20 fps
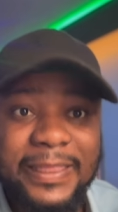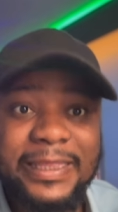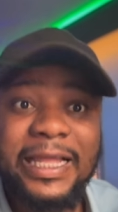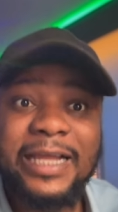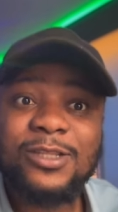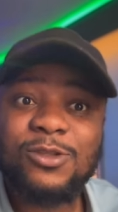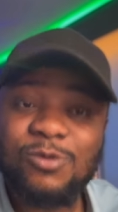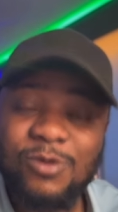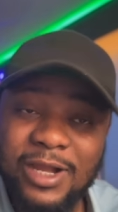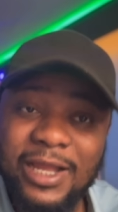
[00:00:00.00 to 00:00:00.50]

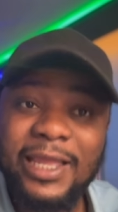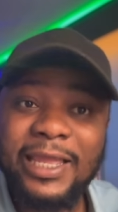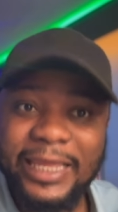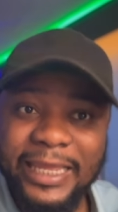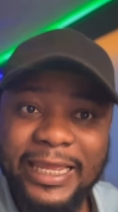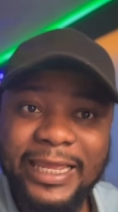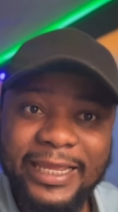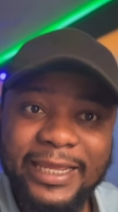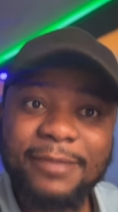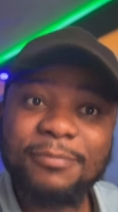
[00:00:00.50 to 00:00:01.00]
That one,
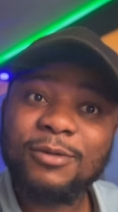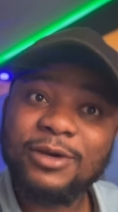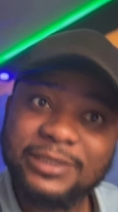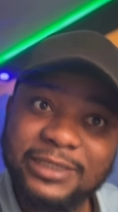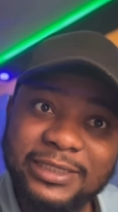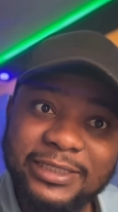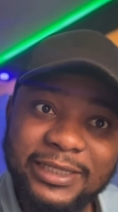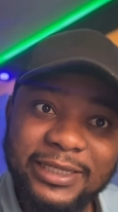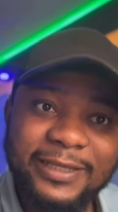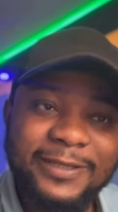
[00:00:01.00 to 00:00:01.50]
eh,
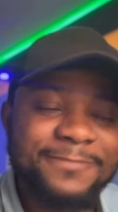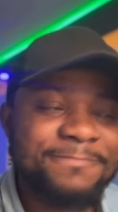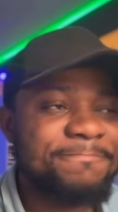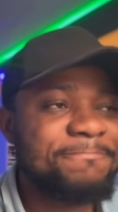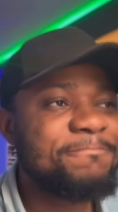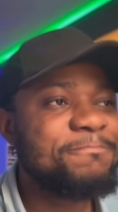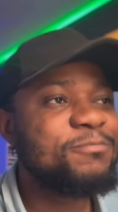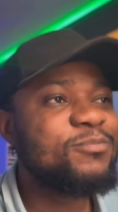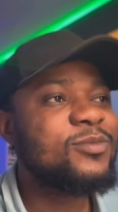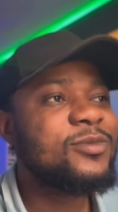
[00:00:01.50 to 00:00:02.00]
money day.
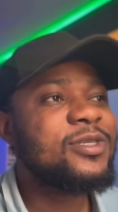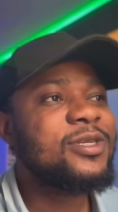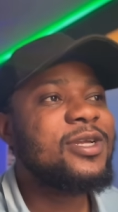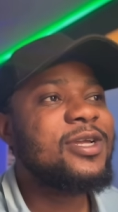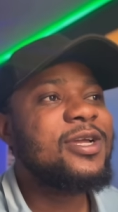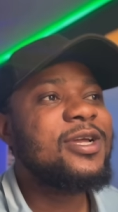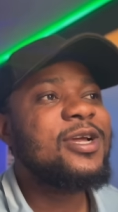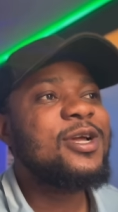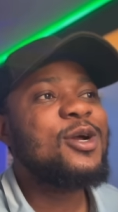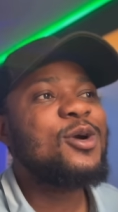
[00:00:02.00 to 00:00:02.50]

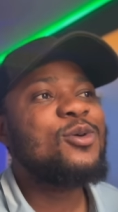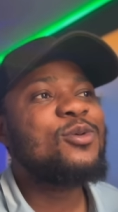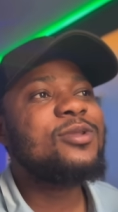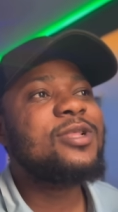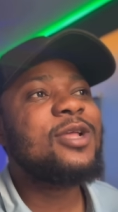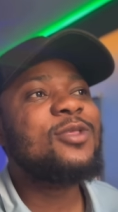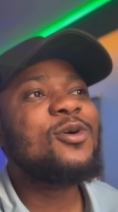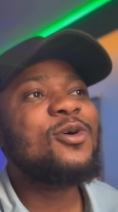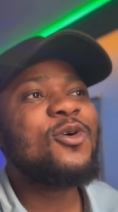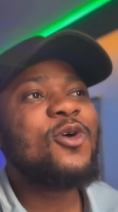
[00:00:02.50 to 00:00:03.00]
We
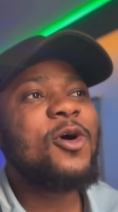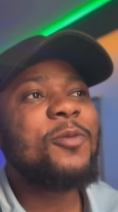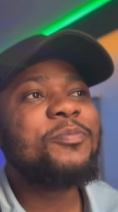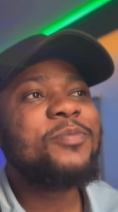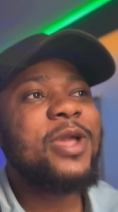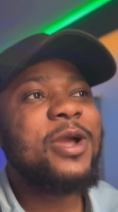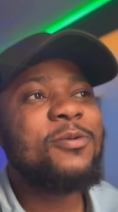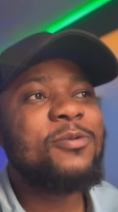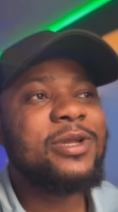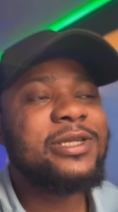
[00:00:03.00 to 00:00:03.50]
don't
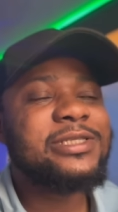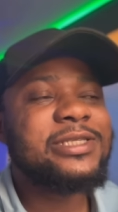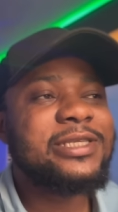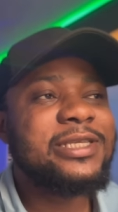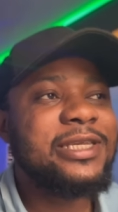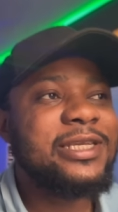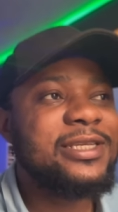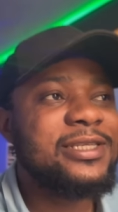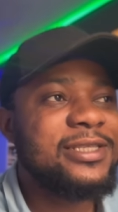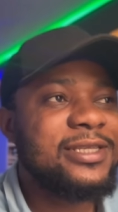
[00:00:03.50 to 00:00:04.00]
compare
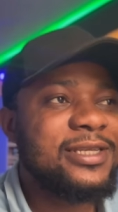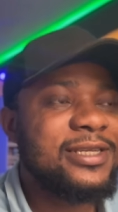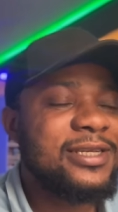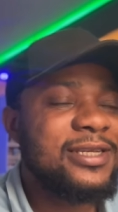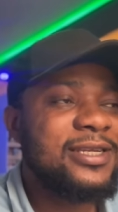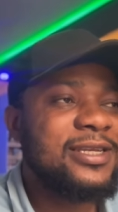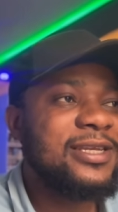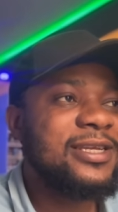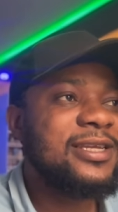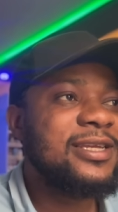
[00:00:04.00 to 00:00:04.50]
Wizkid
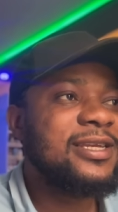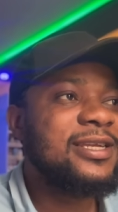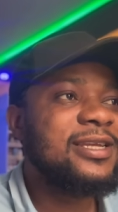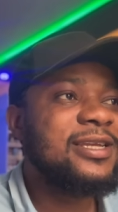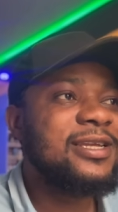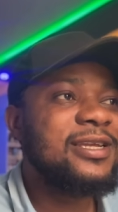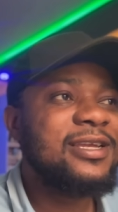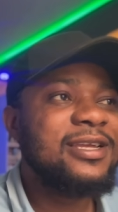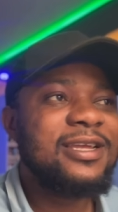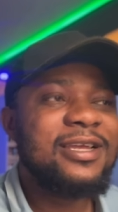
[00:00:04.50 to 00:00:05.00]

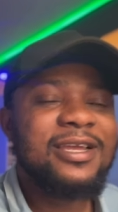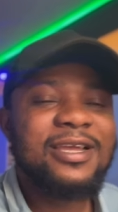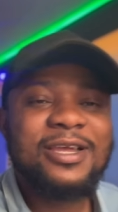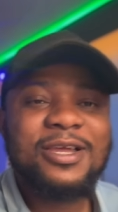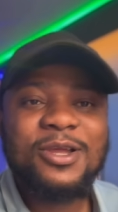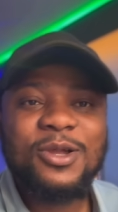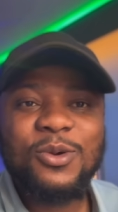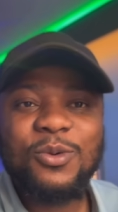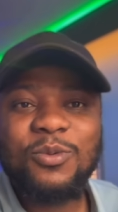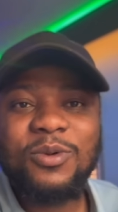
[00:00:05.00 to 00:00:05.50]

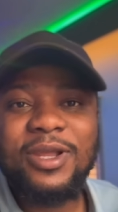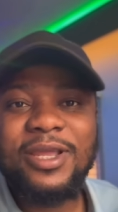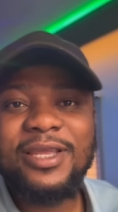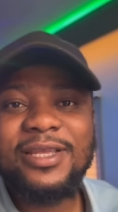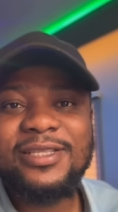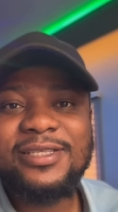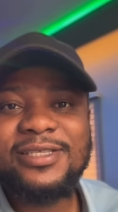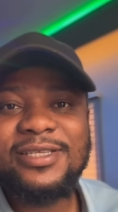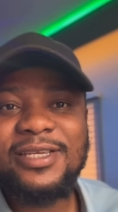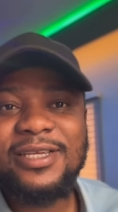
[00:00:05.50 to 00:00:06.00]

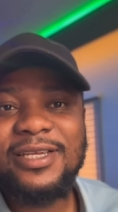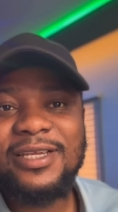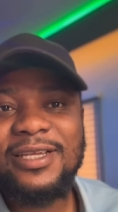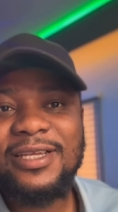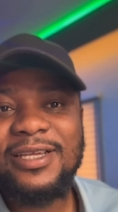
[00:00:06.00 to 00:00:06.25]
with